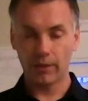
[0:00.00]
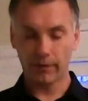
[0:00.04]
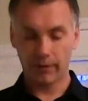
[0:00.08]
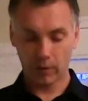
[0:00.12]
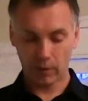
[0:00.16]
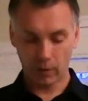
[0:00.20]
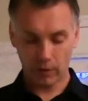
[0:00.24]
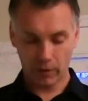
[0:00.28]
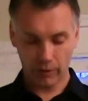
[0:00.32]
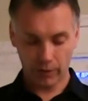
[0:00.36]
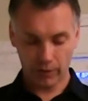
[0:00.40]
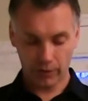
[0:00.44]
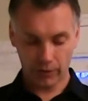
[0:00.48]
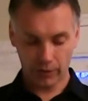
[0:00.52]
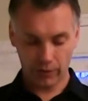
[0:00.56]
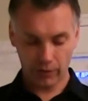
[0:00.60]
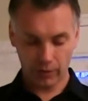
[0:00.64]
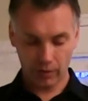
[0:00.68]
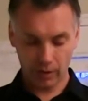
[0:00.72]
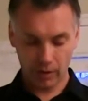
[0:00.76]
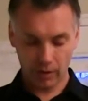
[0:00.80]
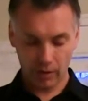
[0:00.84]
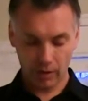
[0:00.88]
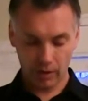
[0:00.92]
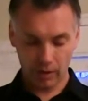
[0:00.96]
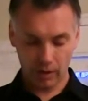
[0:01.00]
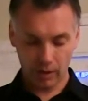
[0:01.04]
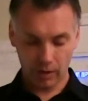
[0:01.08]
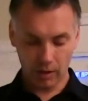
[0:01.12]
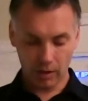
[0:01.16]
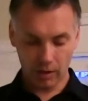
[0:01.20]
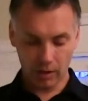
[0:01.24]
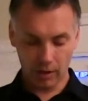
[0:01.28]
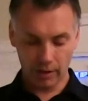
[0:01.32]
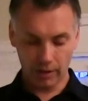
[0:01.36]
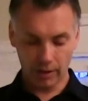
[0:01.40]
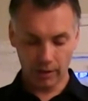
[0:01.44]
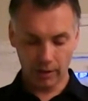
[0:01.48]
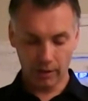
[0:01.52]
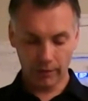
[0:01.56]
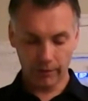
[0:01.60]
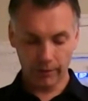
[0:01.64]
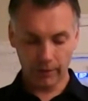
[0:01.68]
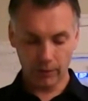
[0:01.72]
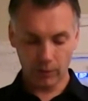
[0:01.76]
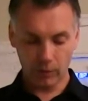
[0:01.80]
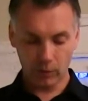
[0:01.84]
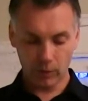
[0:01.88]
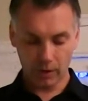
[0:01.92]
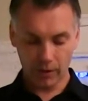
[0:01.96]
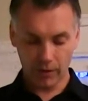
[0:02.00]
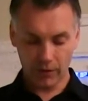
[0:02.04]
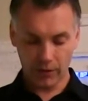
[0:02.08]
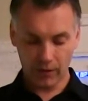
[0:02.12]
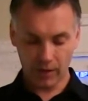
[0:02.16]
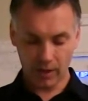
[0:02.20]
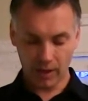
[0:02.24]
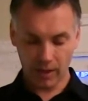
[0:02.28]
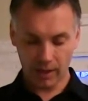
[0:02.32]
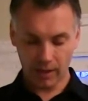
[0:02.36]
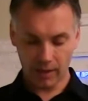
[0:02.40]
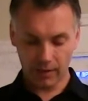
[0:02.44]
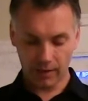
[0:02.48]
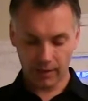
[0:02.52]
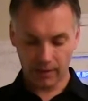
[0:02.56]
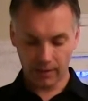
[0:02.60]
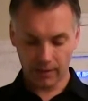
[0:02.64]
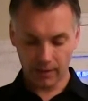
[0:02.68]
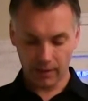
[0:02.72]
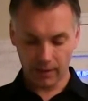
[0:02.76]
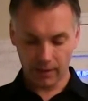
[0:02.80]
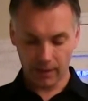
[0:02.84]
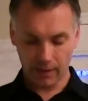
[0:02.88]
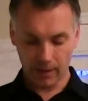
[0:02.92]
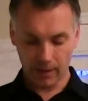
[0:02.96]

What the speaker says: of course. The difference was that